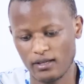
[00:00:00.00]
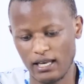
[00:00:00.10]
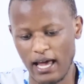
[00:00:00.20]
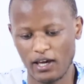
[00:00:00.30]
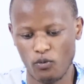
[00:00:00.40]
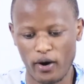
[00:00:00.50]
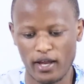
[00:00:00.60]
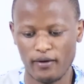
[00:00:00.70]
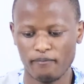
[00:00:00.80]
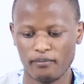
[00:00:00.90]
Like
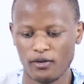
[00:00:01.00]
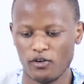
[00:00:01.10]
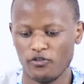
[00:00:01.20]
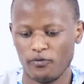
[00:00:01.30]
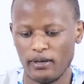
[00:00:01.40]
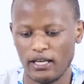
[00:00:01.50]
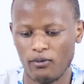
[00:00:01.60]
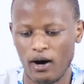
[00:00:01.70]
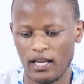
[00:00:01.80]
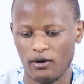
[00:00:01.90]
when you've been
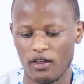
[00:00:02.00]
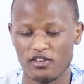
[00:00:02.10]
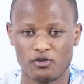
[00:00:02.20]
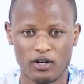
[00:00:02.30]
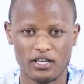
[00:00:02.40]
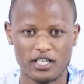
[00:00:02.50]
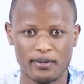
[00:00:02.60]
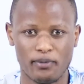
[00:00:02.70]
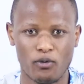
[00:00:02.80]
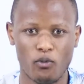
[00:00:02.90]
rewarded with
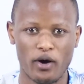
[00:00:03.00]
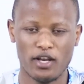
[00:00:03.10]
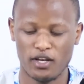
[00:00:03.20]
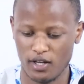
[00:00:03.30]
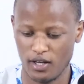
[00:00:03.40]
scholarship, when